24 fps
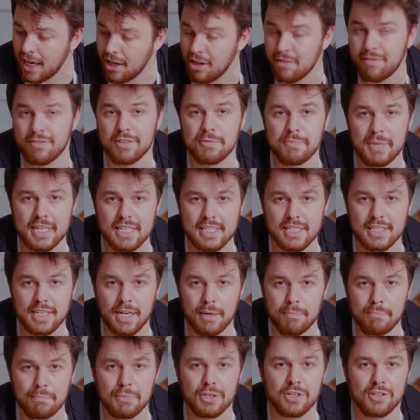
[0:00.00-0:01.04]
often mess it
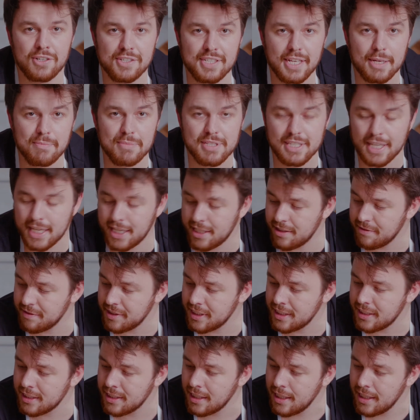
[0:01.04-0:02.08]
up because I'm scared of it.